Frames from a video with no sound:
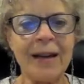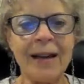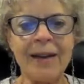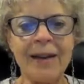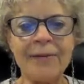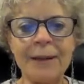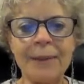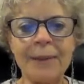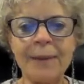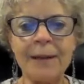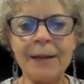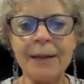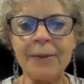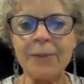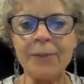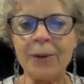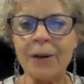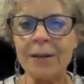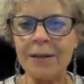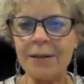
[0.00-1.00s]
If somebody
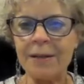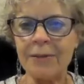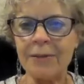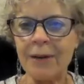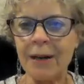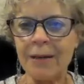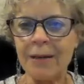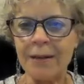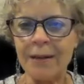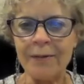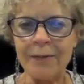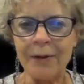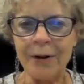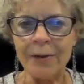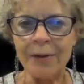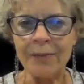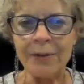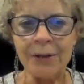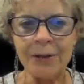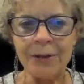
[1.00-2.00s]
wants to get
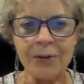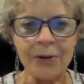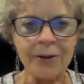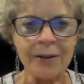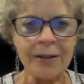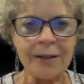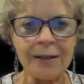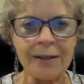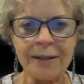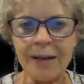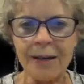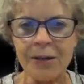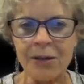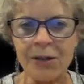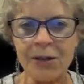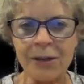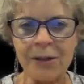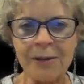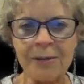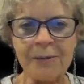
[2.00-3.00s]
involved in your
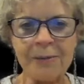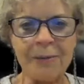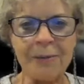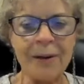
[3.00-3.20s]
organization,